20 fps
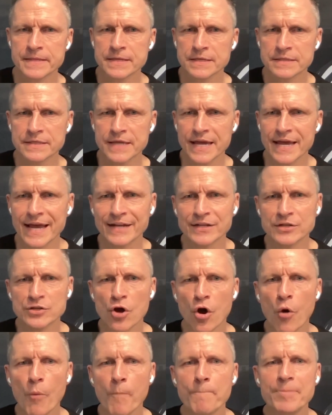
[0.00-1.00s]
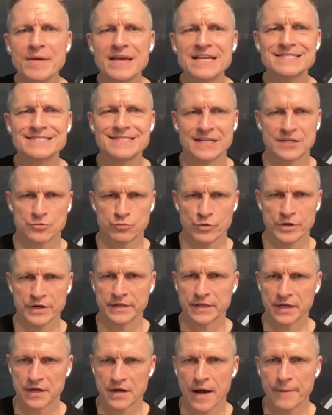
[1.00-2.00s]
They had no business winning
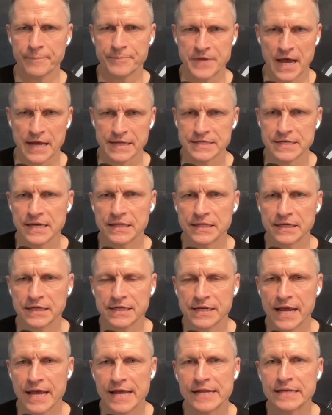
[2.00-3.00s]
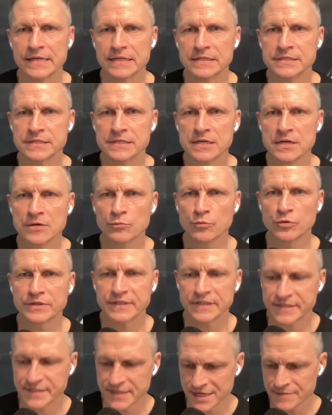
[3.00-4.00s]
the cup that year, the Canadians, with the
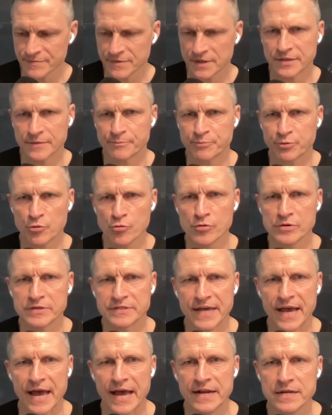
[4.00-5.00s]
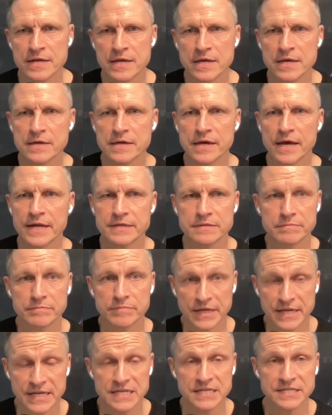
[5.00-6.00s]
team that the Bruins had, and
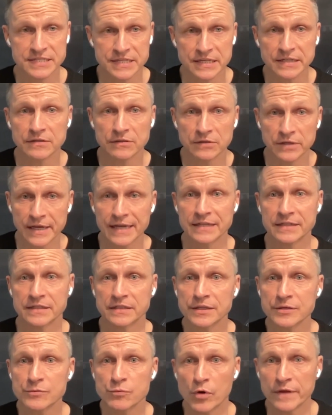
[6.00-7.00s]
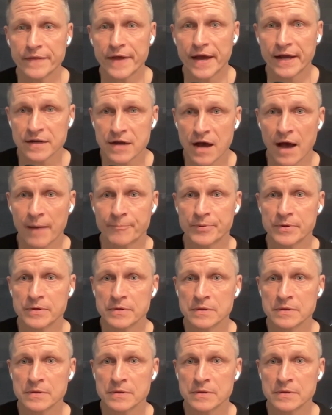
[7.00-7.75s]
he single-handedly won that cup.